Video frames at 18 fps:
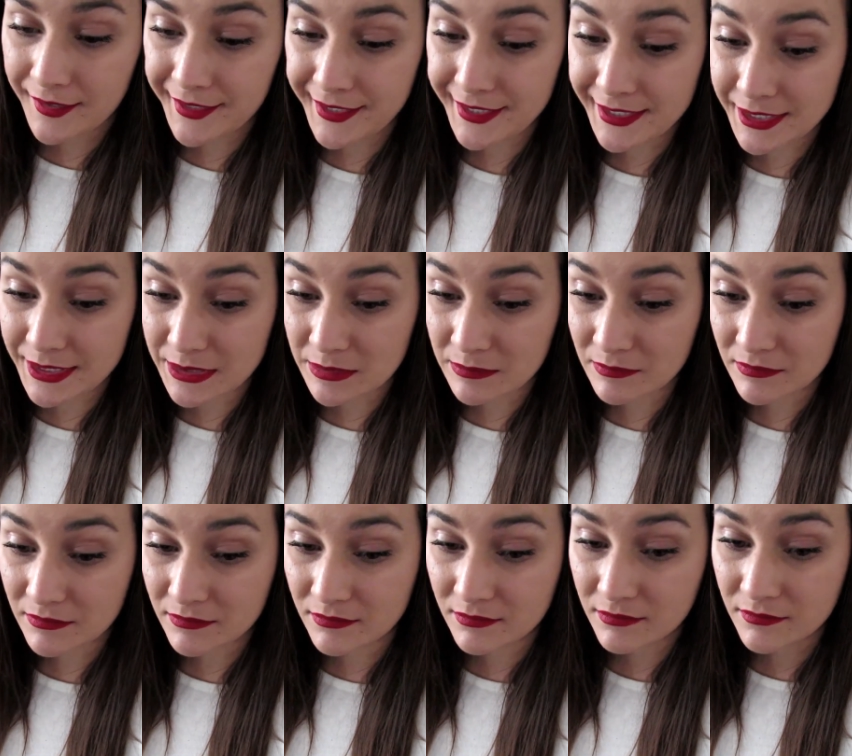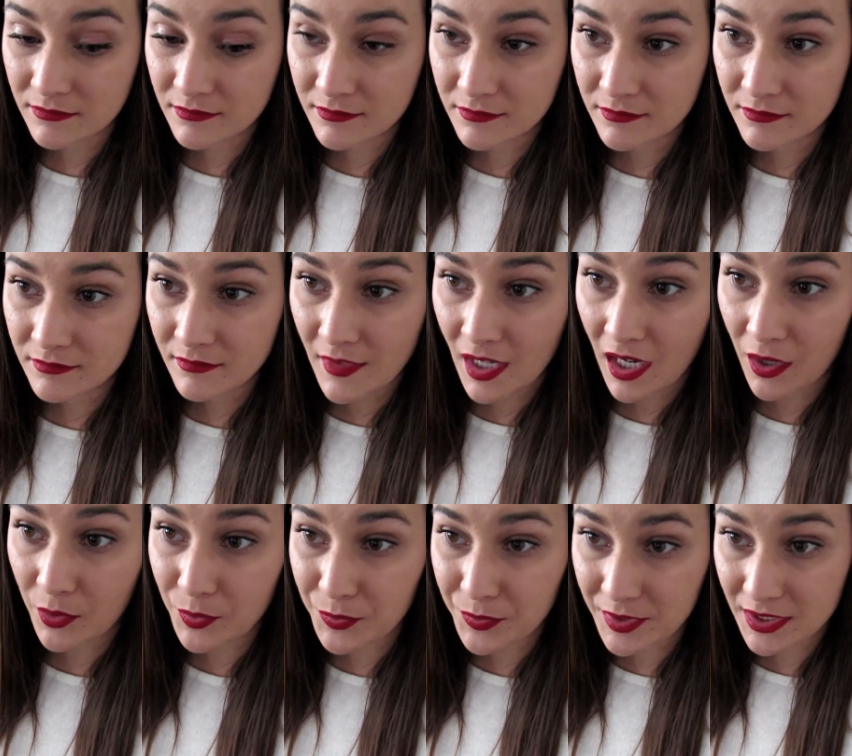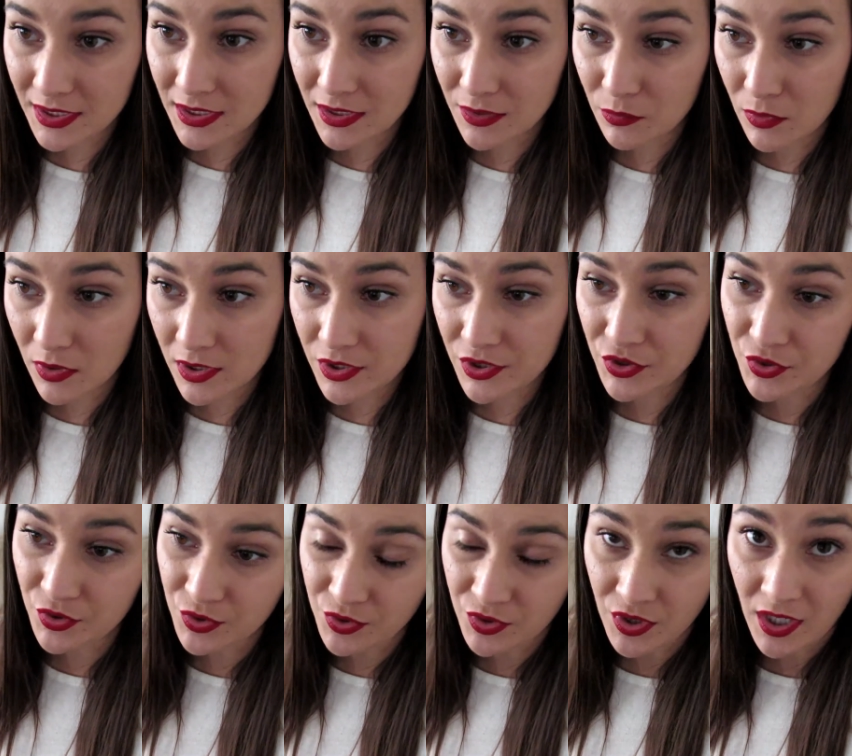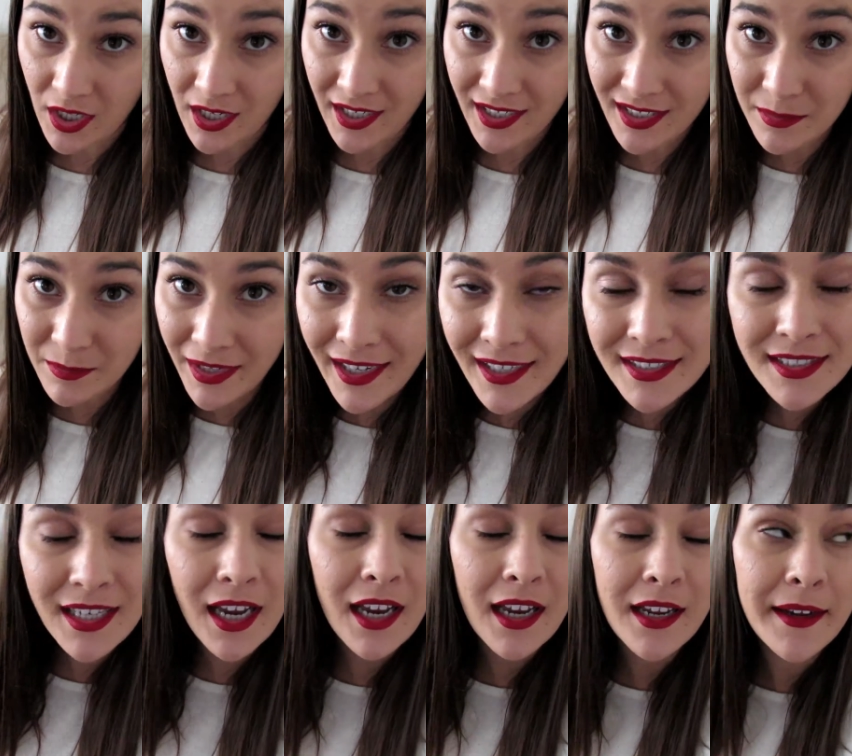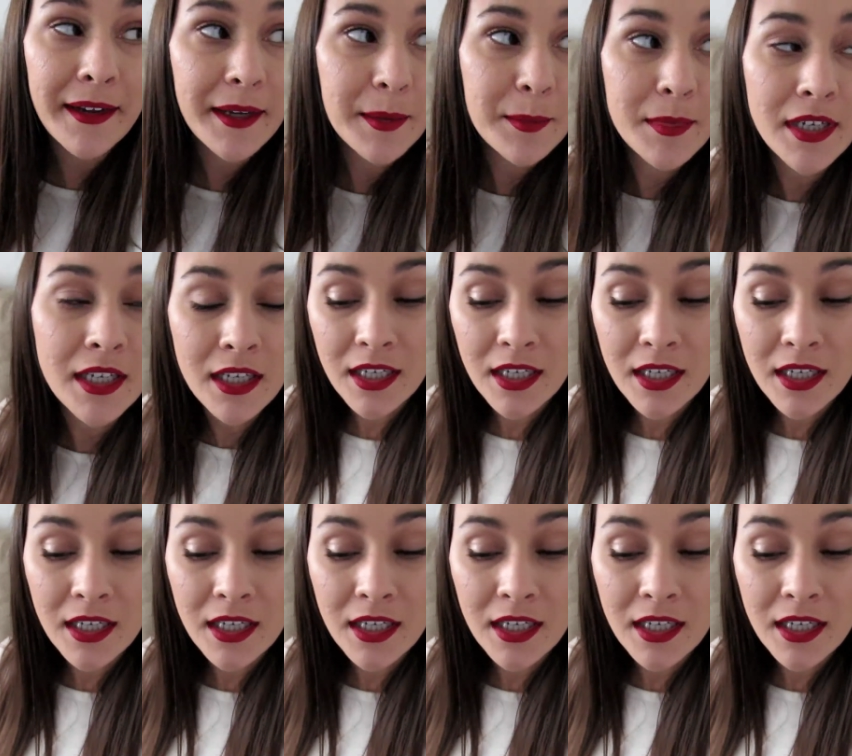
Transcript: Um, I really want to try to make time